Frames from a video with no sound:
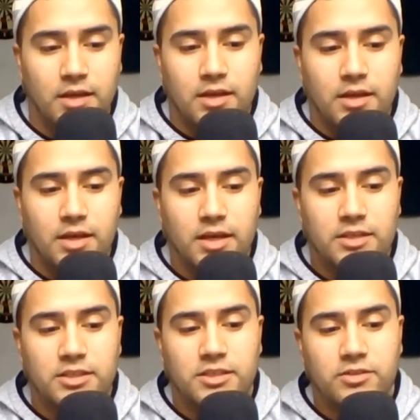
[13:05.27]
It's
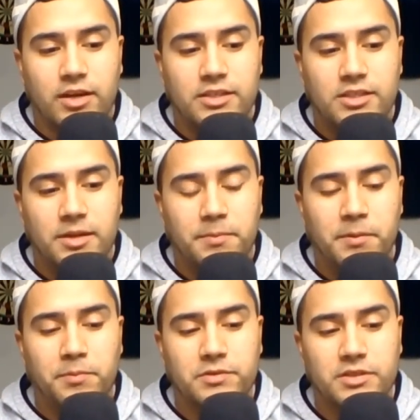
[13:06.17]
just crazy that
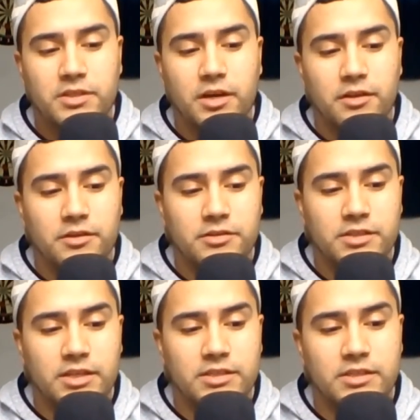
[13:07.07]
people see others
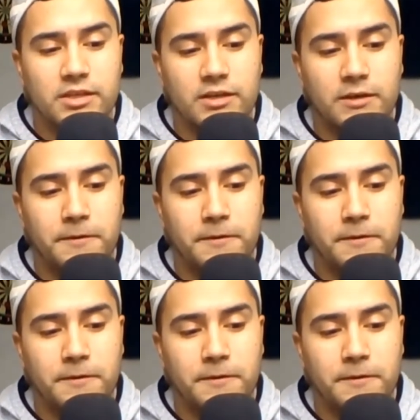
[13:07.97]
as I